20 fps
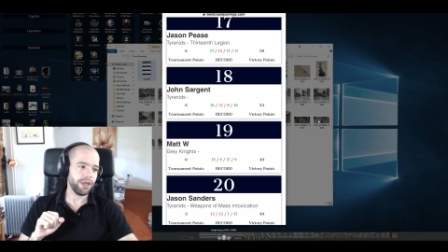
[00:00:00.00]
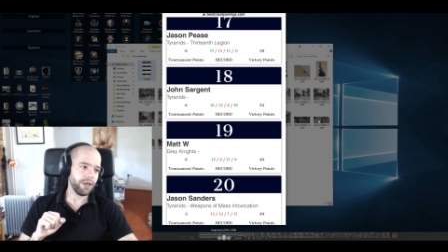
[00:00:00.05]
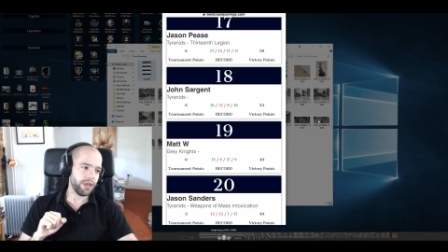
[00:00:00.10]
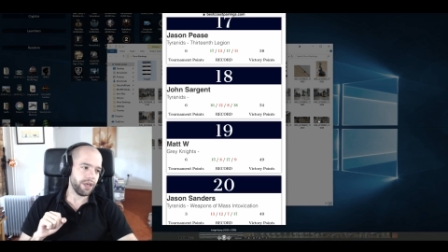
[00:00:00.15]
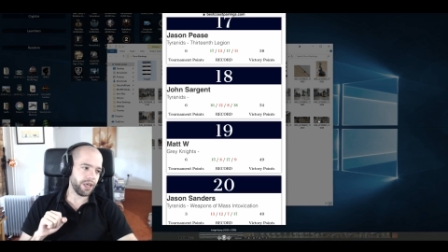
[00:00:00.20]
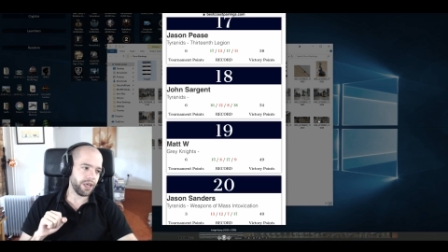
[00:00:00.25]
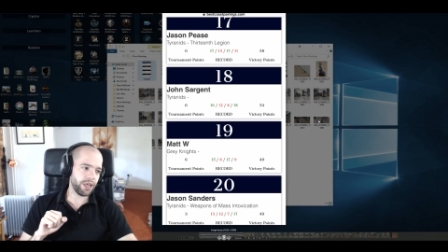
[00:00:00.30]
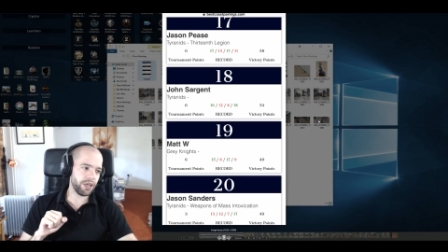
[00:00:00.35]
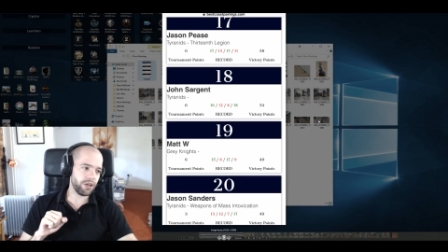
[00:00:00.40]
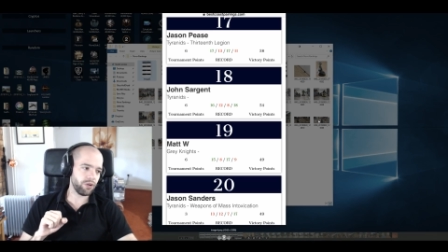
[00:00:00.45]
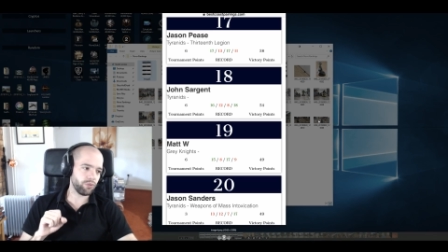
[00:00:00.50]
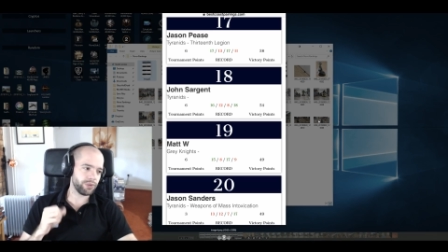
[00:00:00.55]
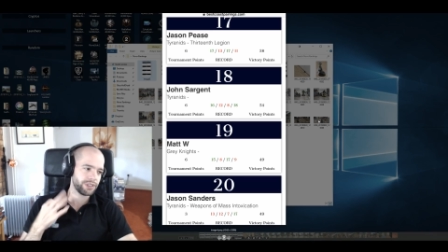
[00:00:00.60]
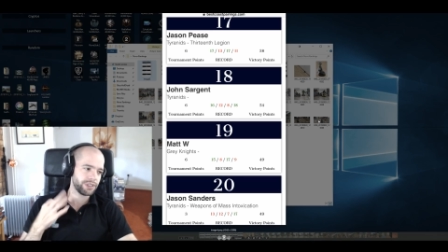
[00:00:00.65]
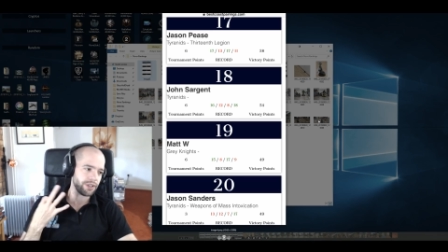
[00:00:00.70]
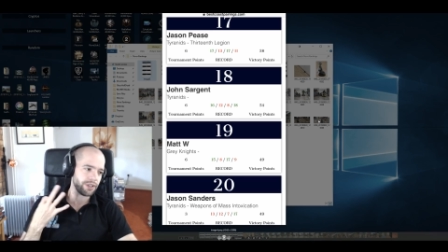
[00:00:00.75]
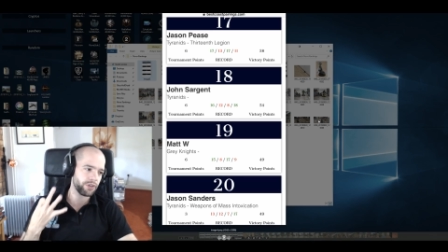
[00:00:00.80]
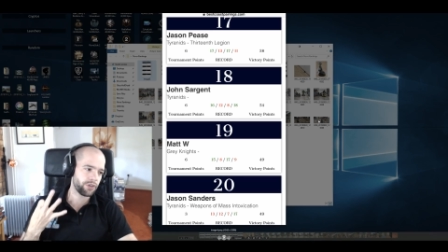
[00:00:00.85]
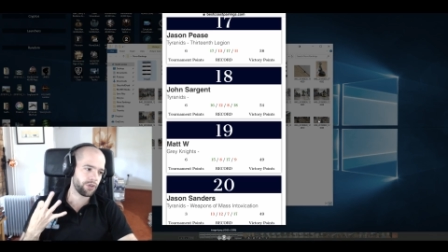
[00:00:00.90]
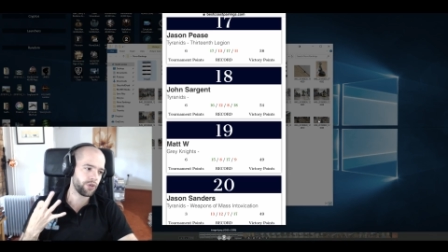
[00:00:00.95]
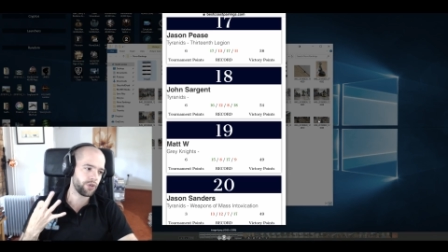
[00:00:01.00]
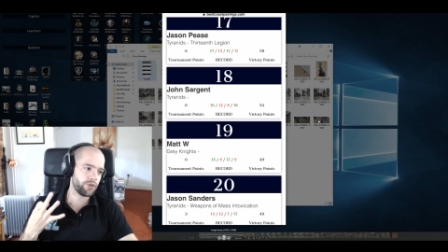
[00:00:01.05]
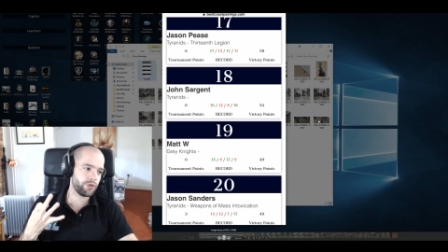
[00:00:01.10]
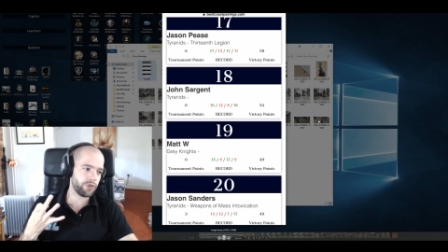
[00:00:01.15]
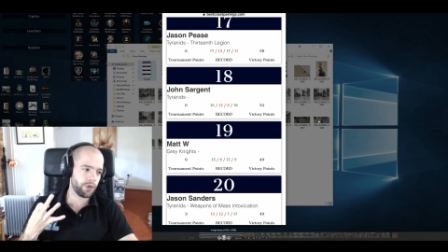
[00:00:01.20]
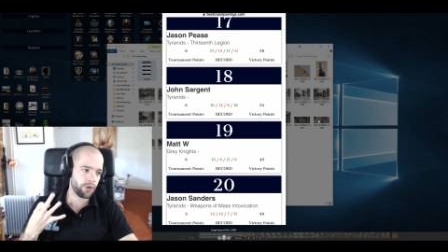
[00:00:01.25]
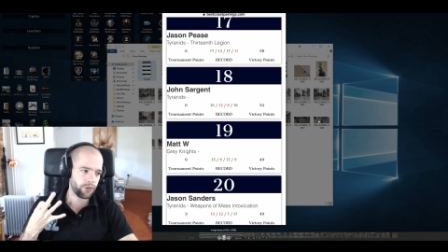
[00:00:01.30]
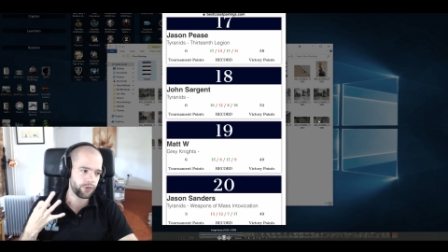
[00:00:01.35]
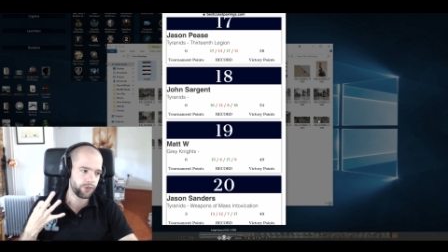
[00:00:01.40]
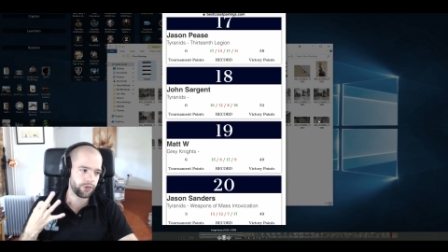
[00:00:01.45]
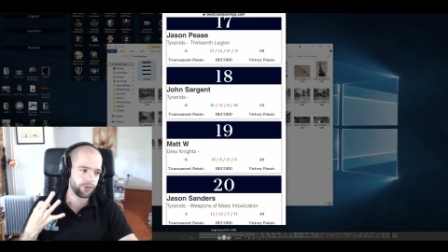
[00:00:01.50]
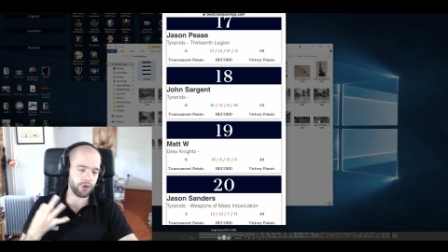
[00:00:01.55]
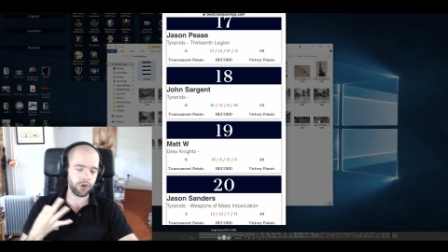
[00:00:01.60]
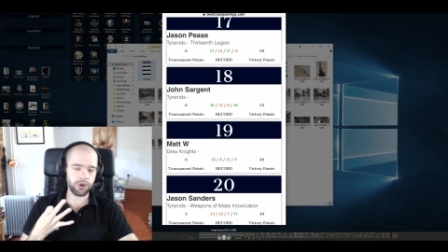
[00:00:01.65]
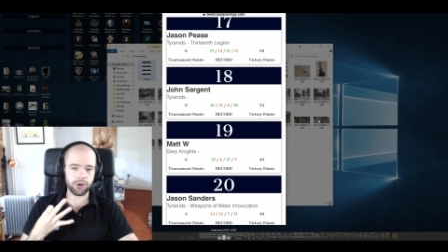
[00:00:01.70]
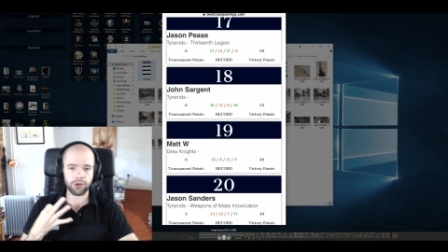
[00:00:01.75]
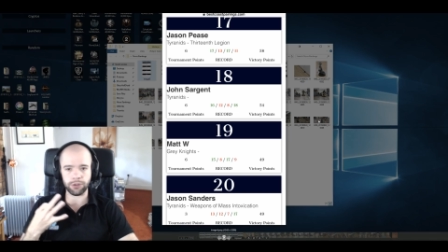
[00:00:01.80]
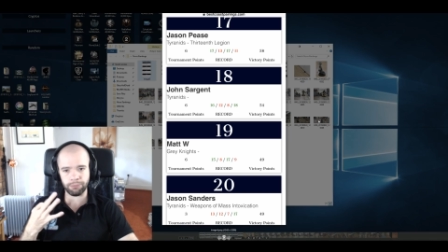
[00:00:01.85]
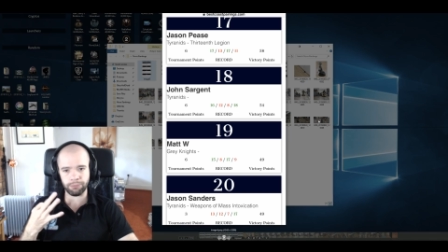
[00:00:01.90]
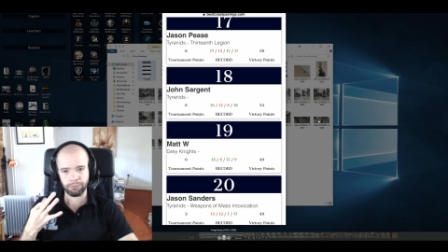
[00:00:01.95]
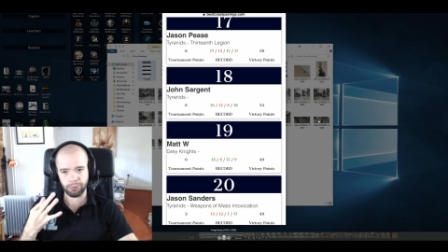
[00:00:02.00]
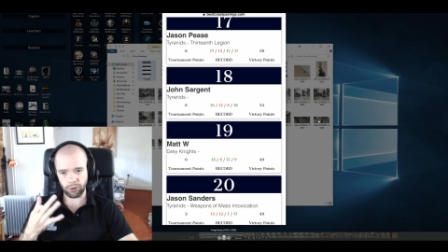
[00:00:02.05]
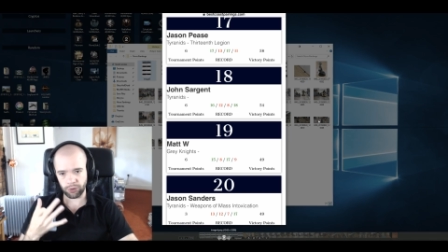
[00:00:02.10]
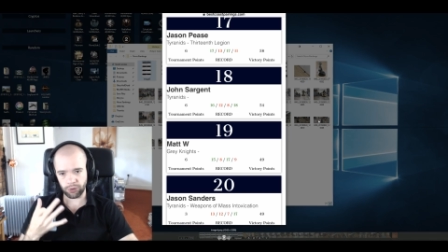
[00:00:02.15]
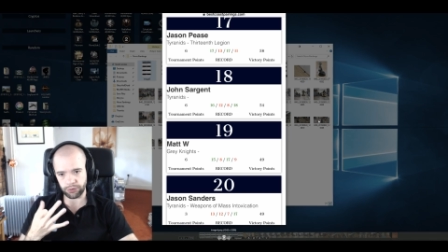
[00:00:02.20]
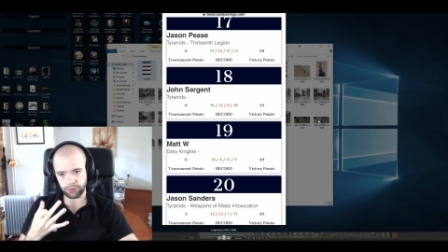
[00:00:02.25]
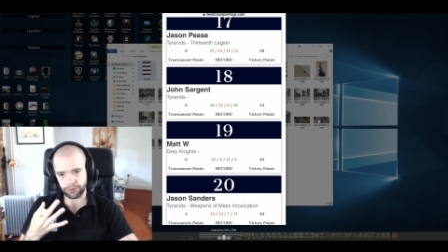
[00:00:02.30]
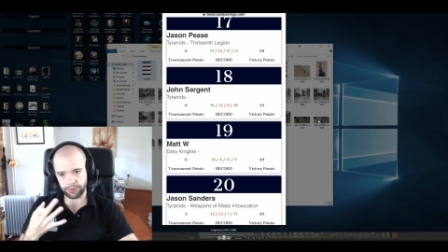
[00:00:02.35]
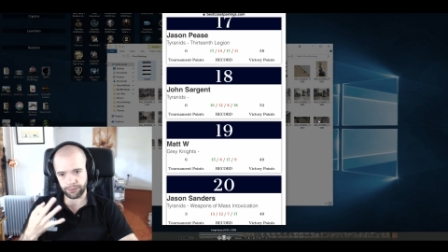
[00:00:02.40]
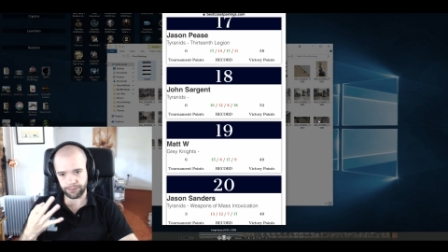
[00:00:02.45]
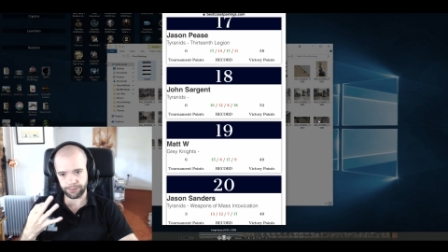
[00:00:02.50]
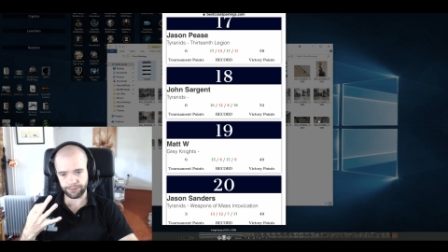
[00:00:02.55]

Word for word: here we see the, th the third pod.